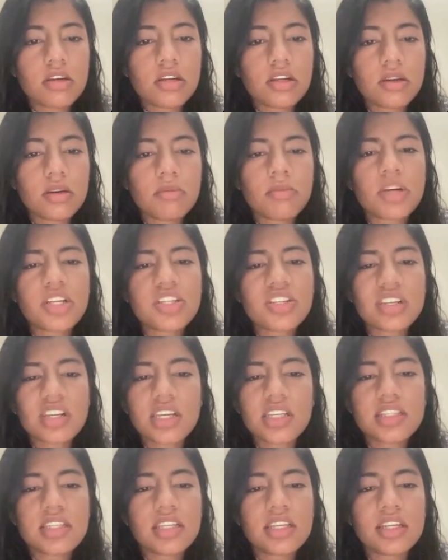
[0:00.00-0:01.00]
much
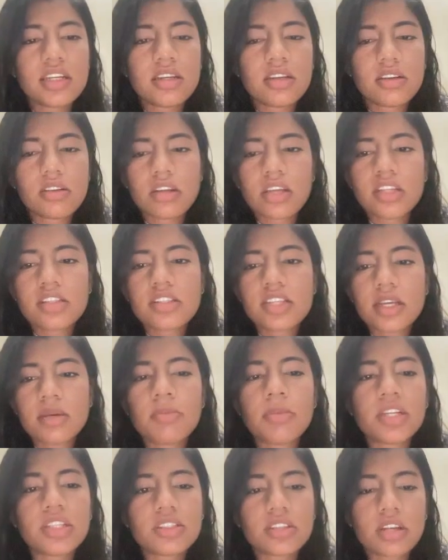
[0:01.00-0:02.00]
easily, can say
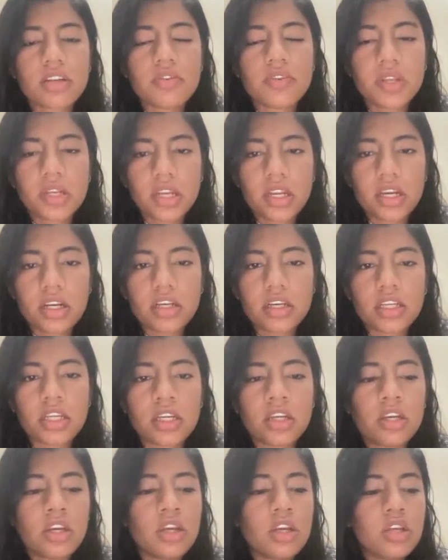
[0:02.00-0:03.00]
much conveniently.
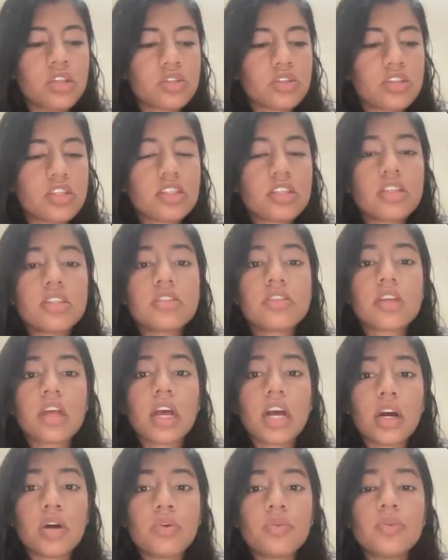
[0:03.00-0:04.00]
So this is
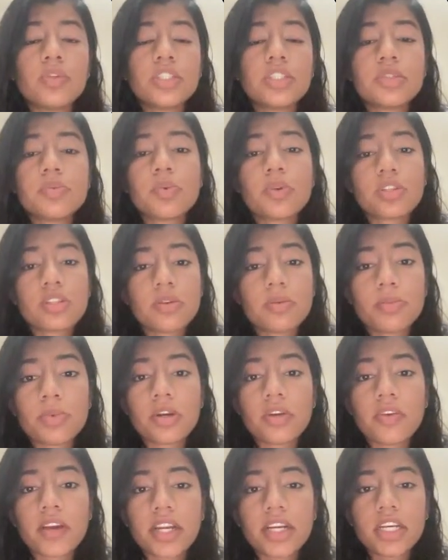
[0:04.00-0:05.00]
how, which is
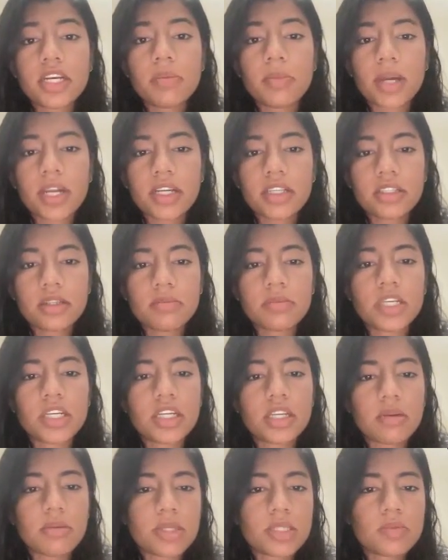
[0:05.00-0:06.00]
provided by some
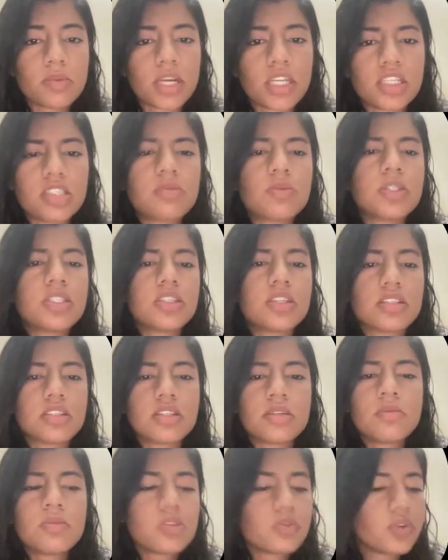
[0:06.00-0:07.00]
database management
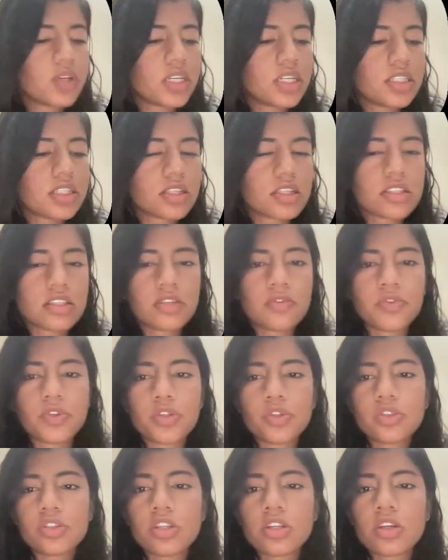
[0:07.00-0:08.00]
systems we'll discuss in
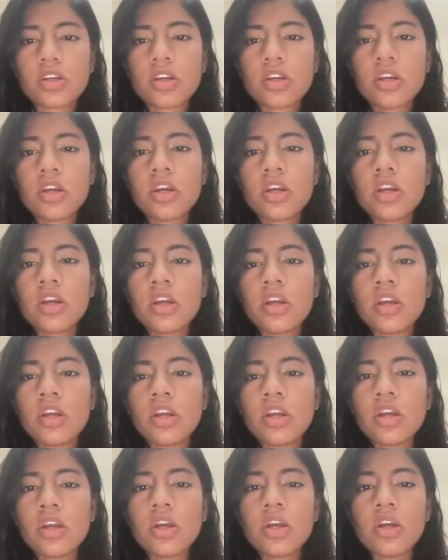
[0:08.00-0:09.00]
future.
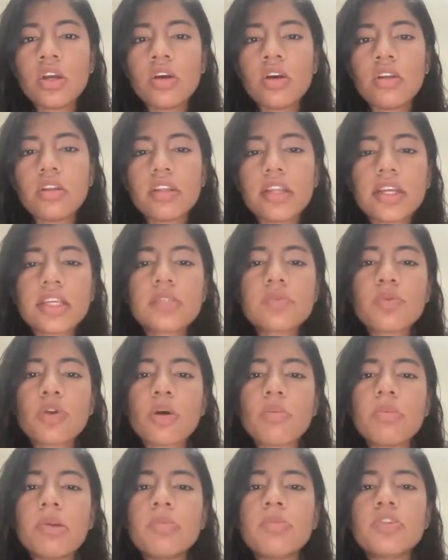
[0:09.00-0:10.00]
Next
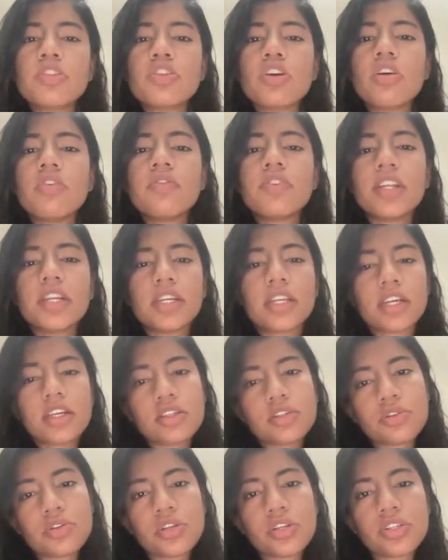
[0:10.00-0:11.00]
problem is of data
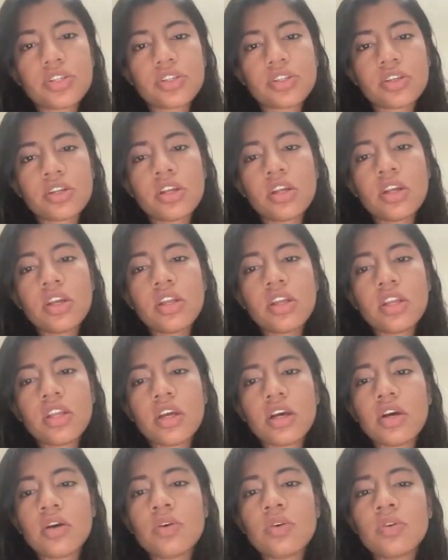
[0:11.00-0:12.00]
insulation.
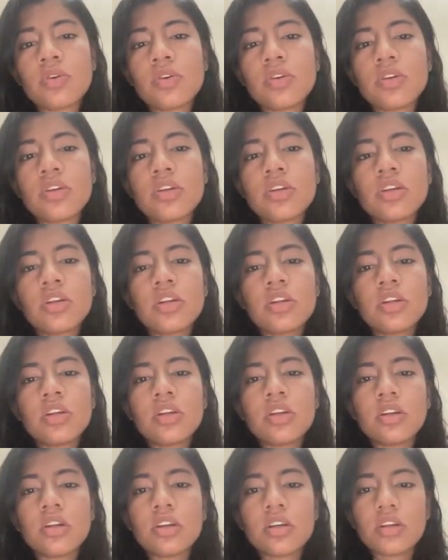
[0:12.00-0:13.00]
Now,
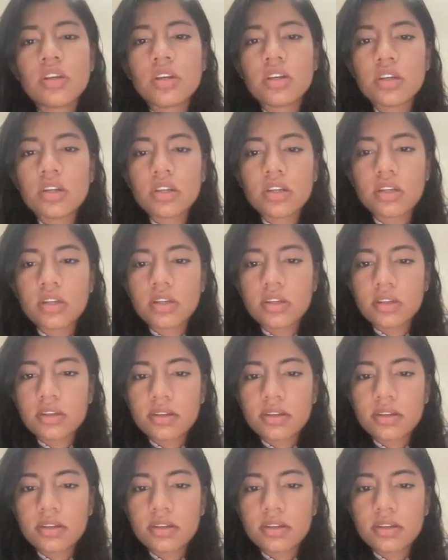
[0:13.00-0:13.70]
uh,